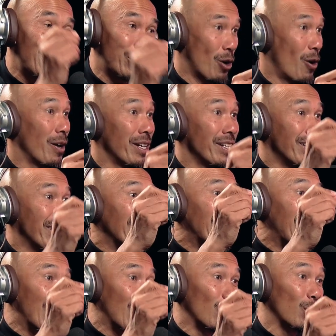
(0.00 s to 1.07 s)
He taught us to
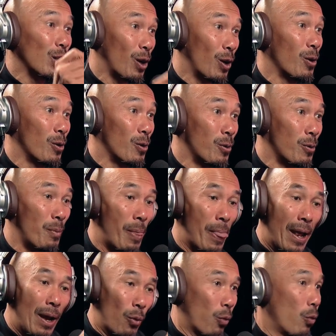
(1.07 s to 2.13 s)
get alone
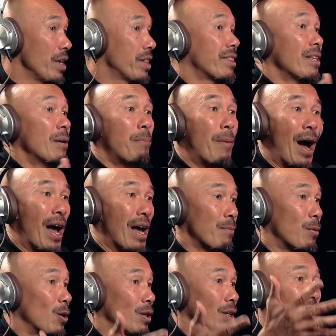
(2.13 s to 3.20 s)
with the
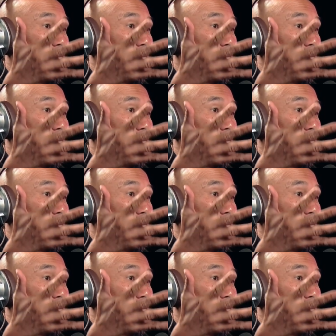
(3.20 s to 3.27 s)
Bible,